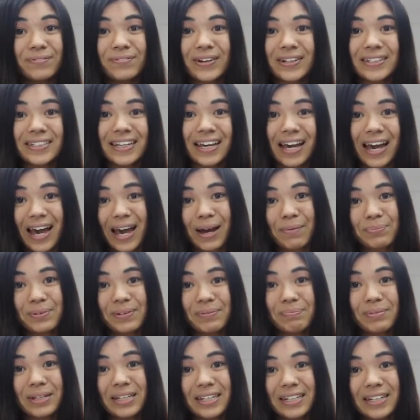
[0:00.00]
finding a happy
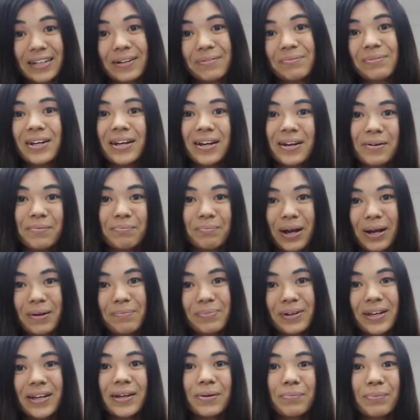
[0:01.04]
medium by
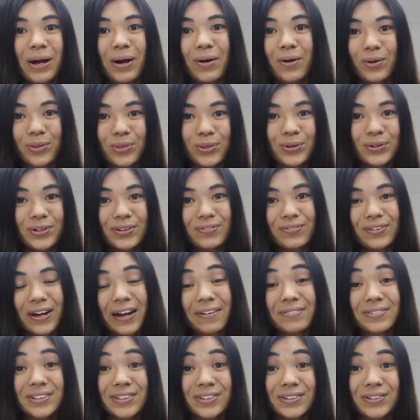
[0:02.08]
being about
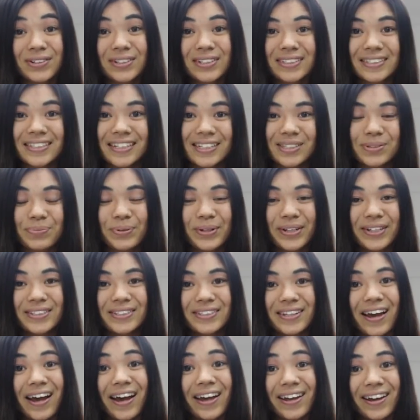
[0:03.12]
35 to 36
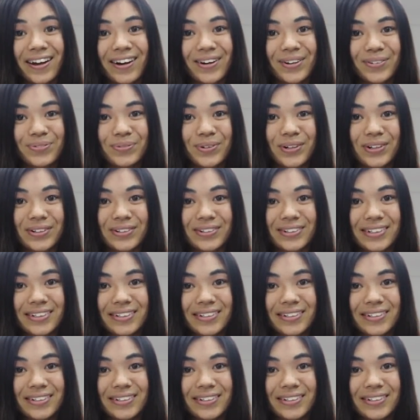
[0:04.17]
PSI on road.